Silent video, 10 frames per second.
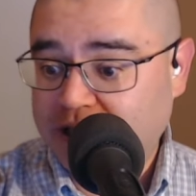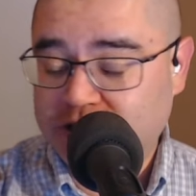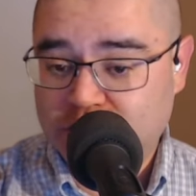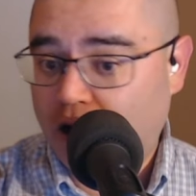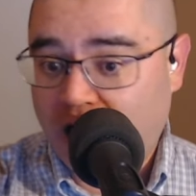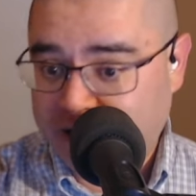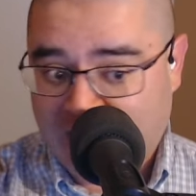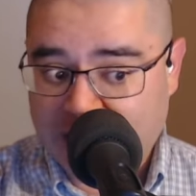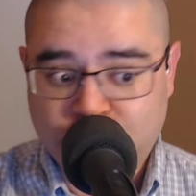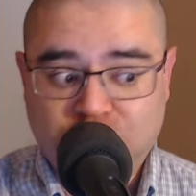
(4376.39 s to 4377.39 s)
and it's not
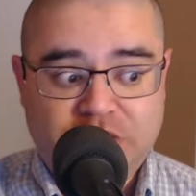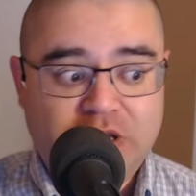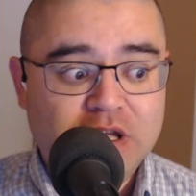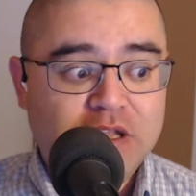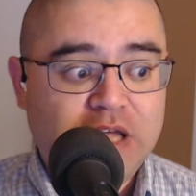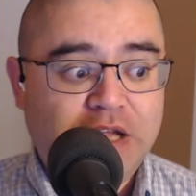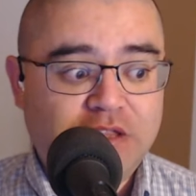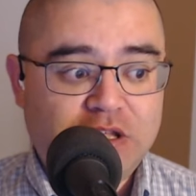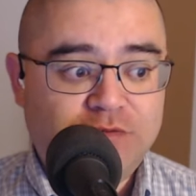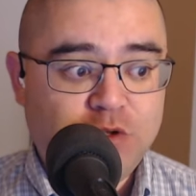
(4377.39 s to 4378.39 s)
actually
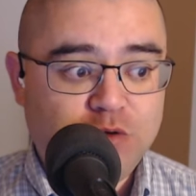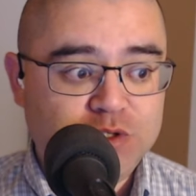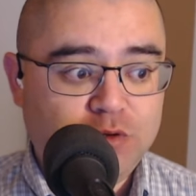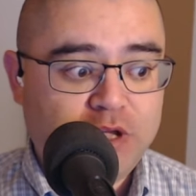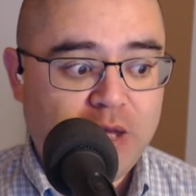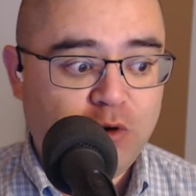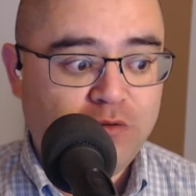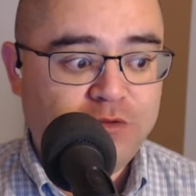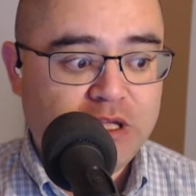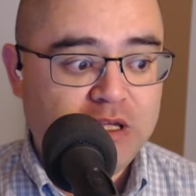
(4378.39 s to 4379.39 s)
that the fuse or the
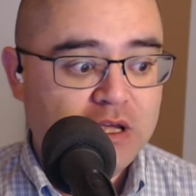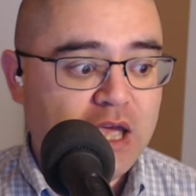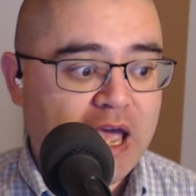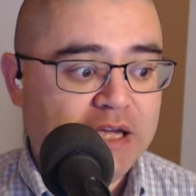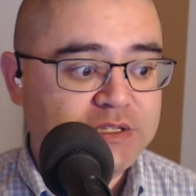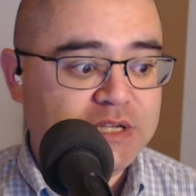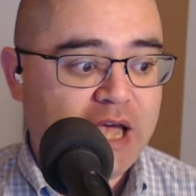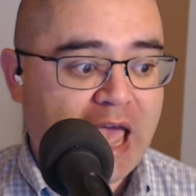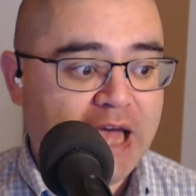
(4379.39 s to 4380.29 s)
MOV has uh,